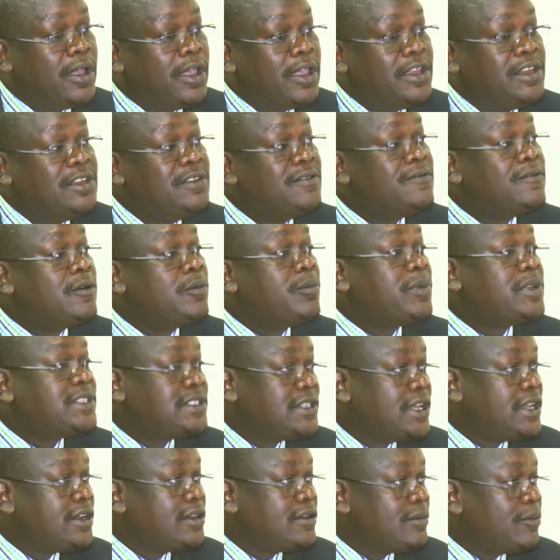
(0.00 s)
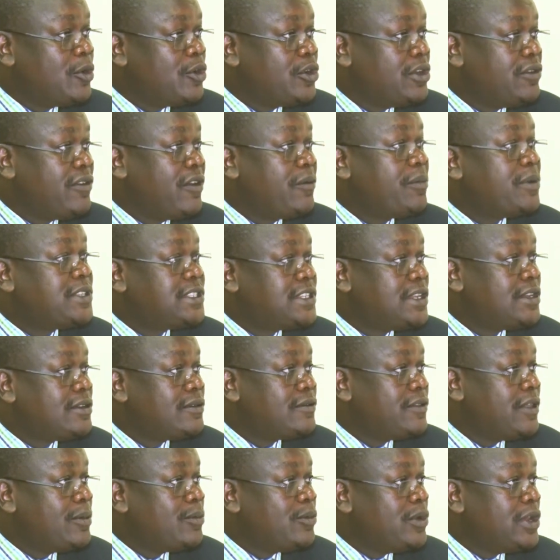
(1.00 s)
84%, about
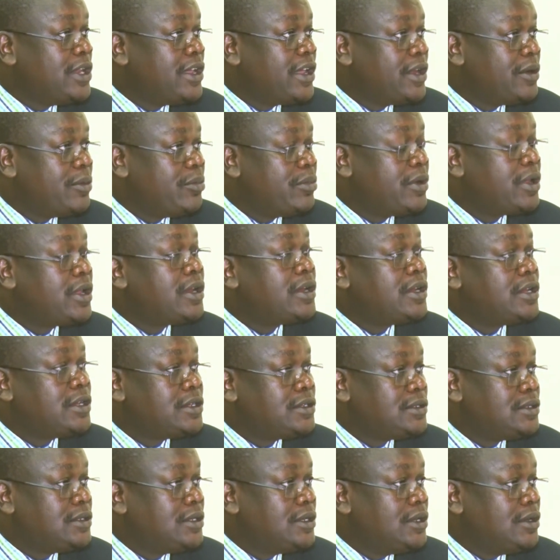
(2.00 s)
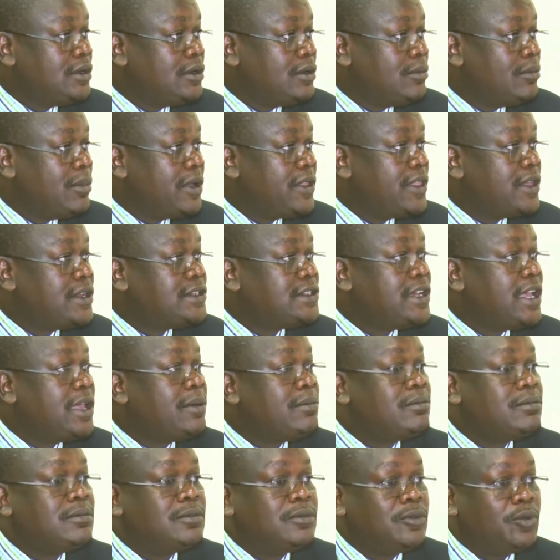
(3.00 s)
85% of them will get pregnant by the
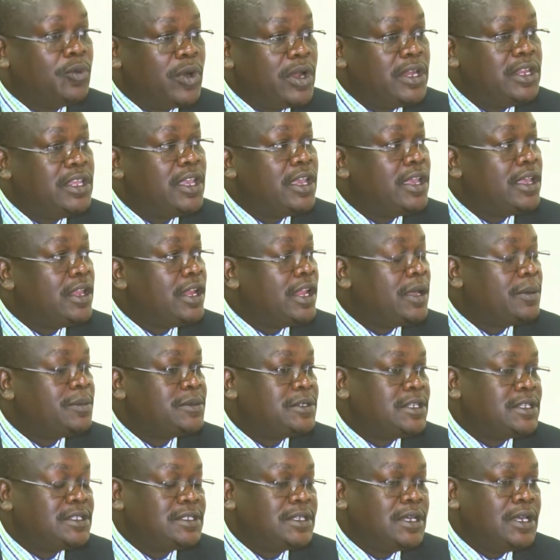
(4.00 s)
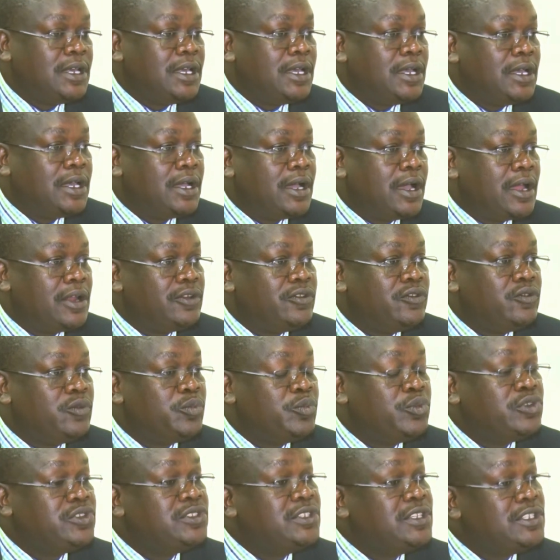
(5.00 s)
time 1 year elapses. And if you
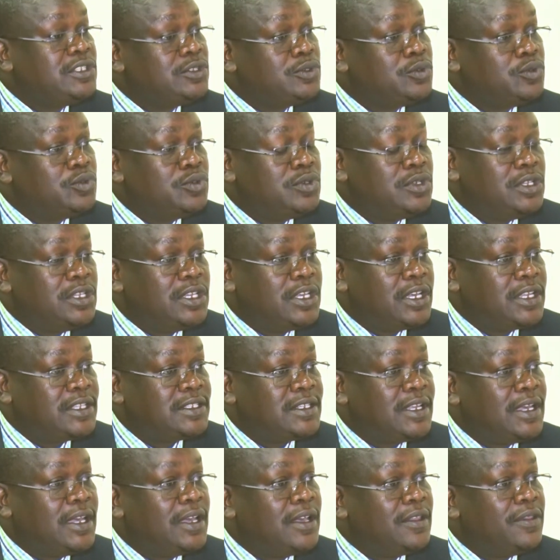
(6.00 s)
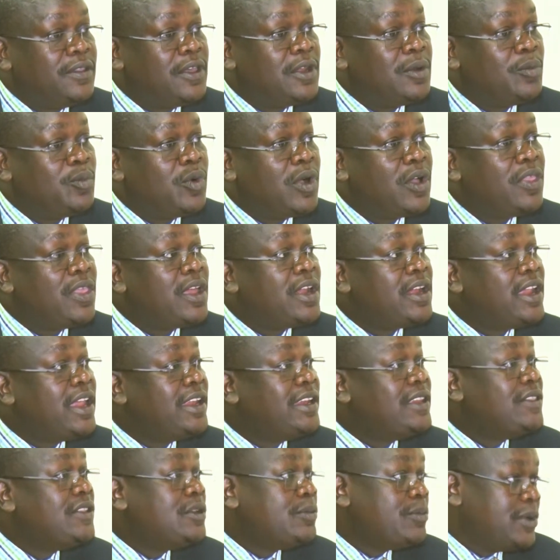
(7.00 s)
push this to 2 years, then more than
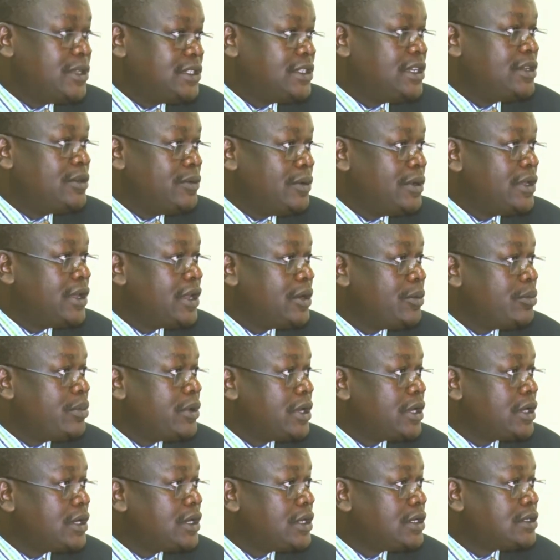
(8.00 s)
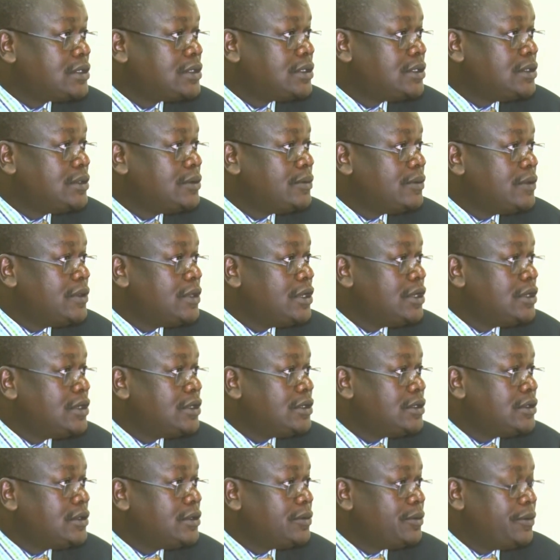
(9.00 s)
93% will get pregnant
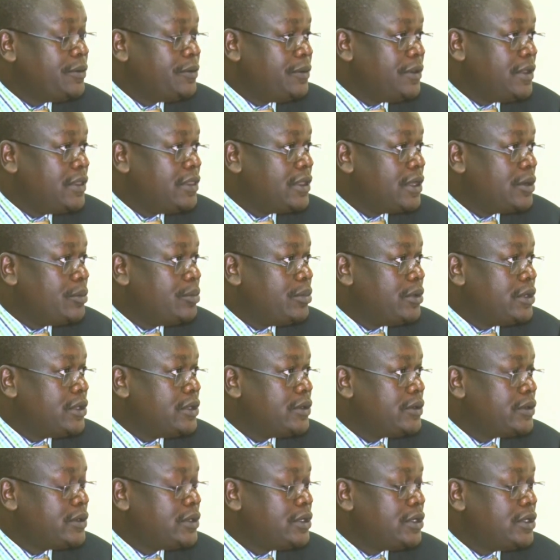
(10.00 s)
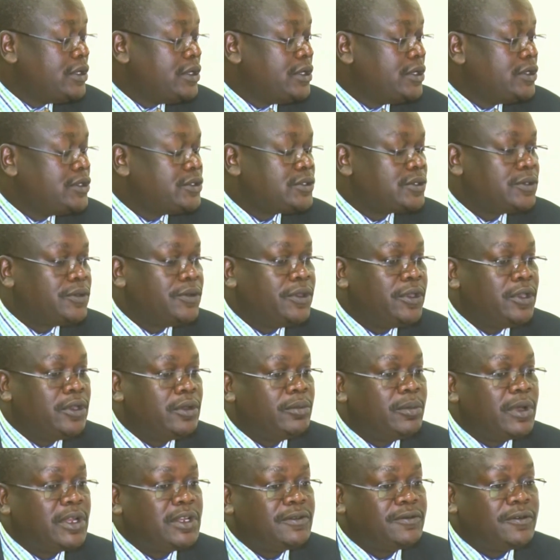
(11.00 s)
within that period. So,
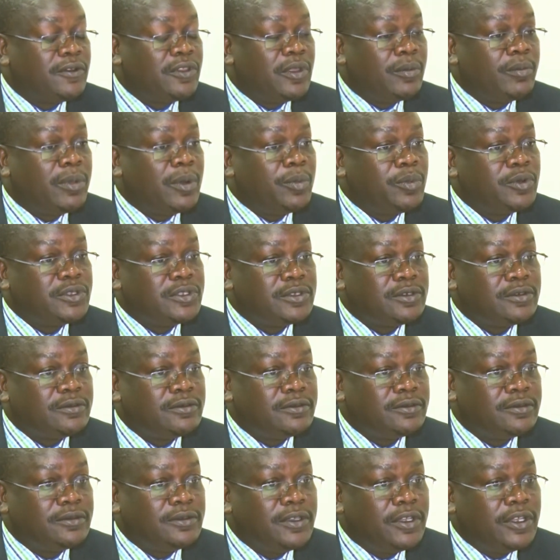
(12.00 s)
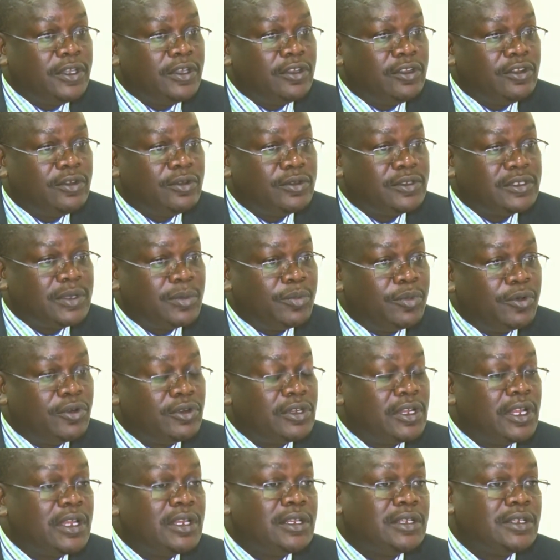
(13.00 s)
but for the purpose of
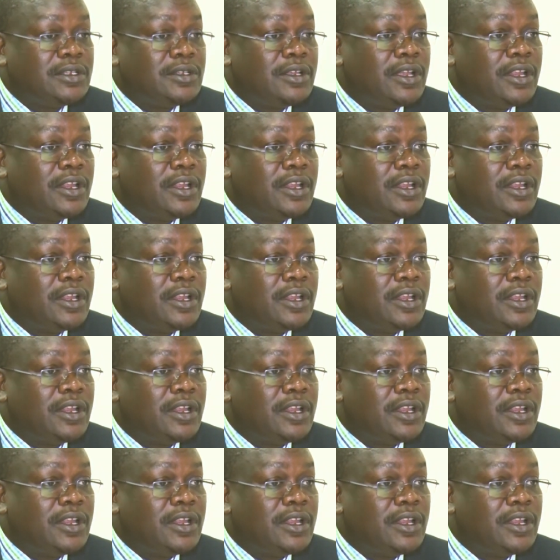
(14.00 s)
support and